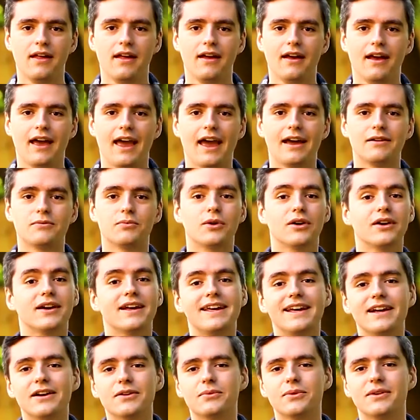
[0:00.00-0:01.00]
And we're
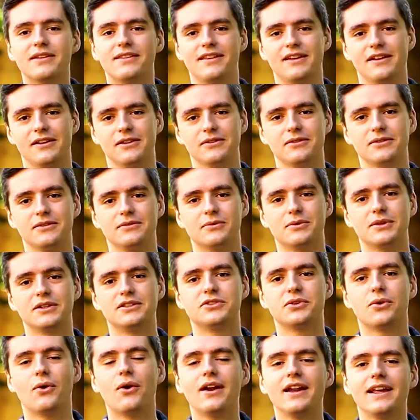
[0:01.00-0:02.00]
here with you. We're
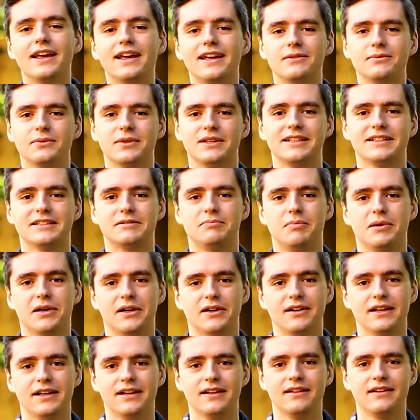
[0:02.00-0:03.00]
joining in with this
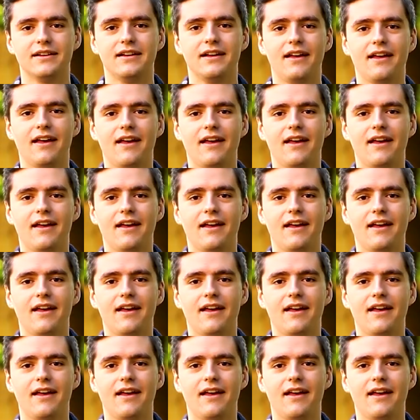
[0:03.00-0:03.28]
burden.